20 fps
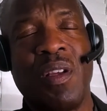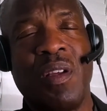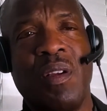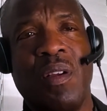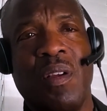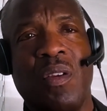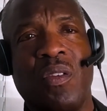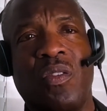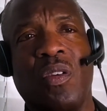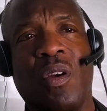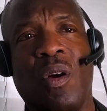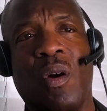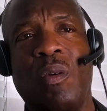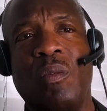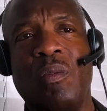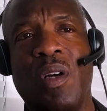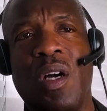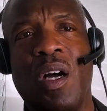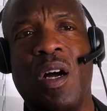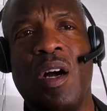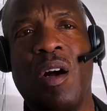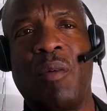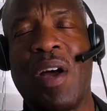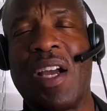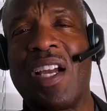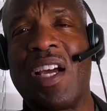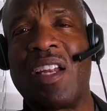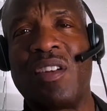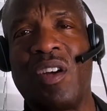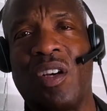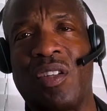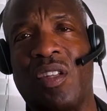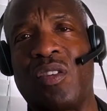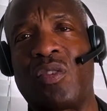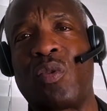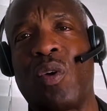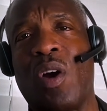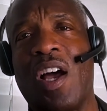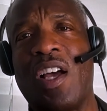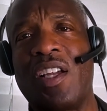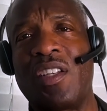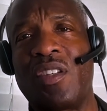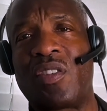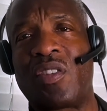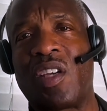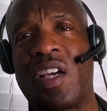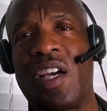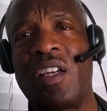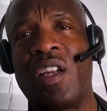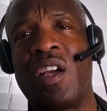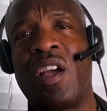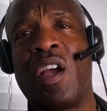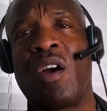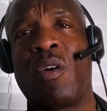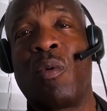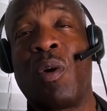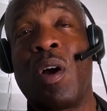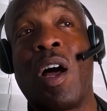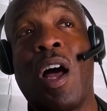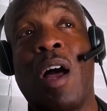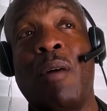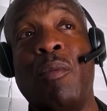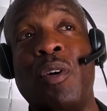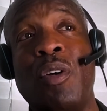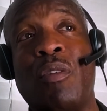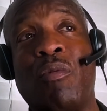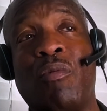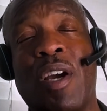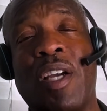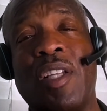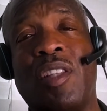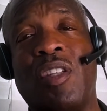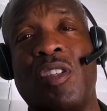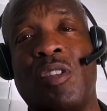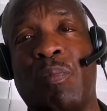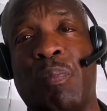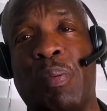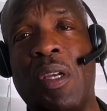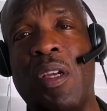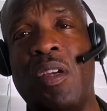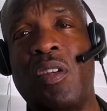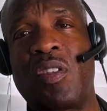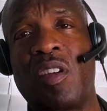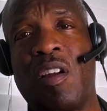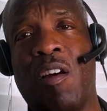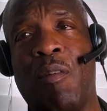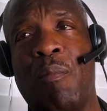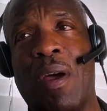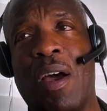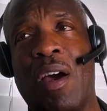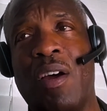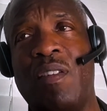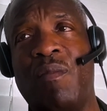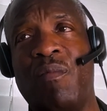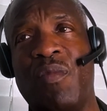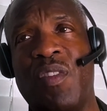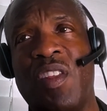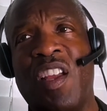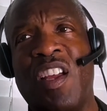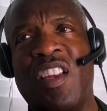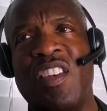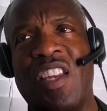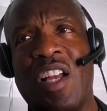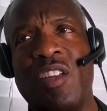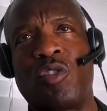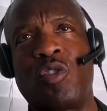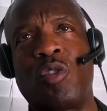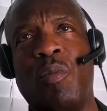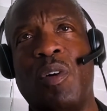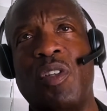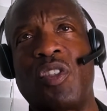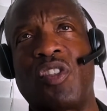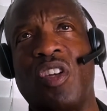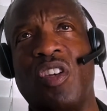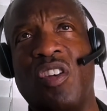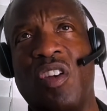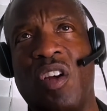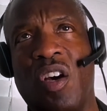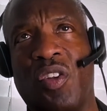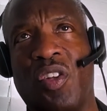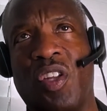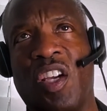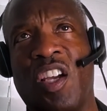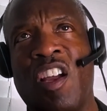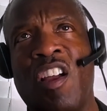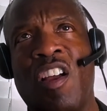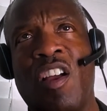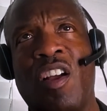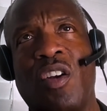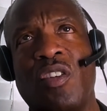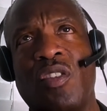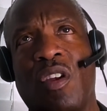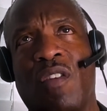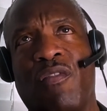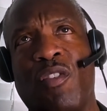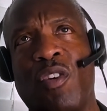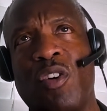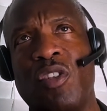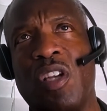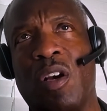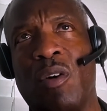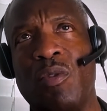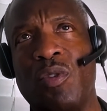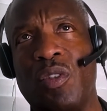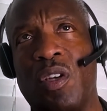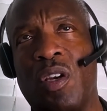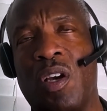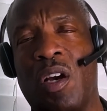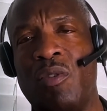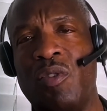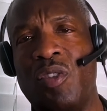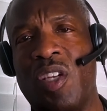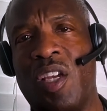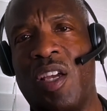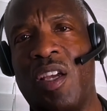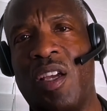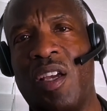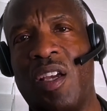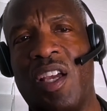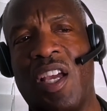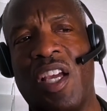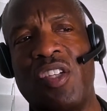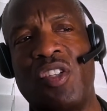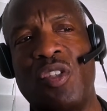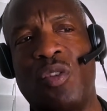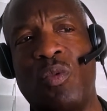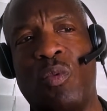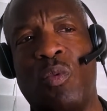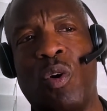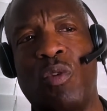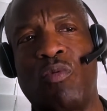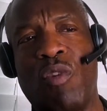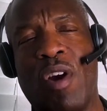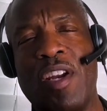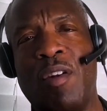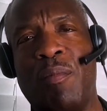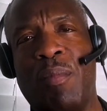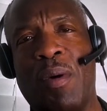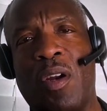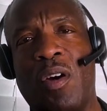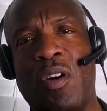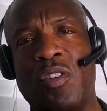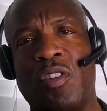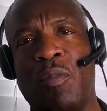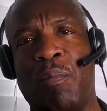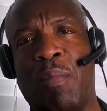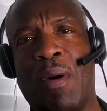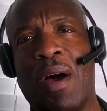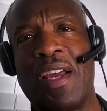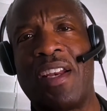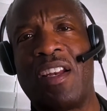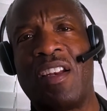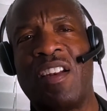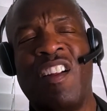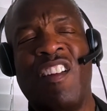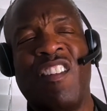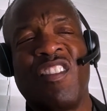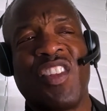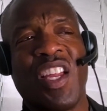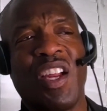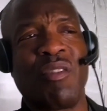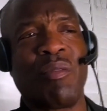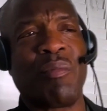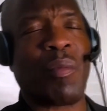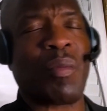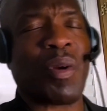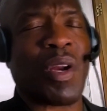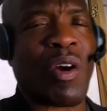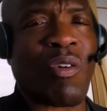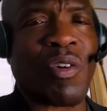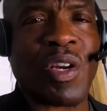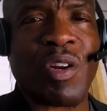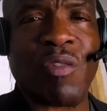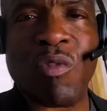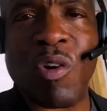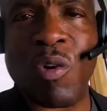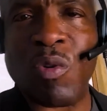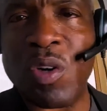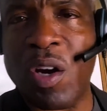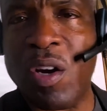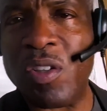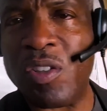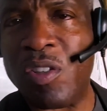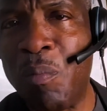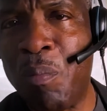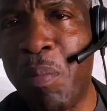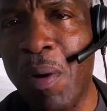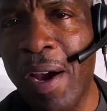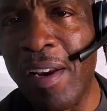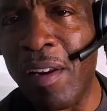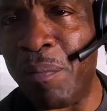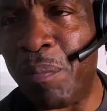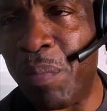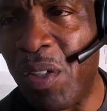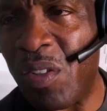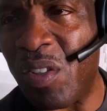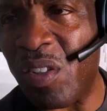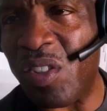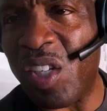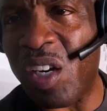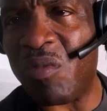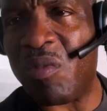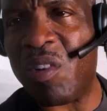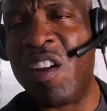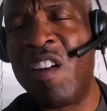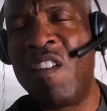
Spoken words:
So I got nothing. So I decide, well, I'm going to write this piece about not so much the nothing, because at first I was edging toward writing about Hunter Biden. I remember I already wrote a Hunter Biden piece, and generally,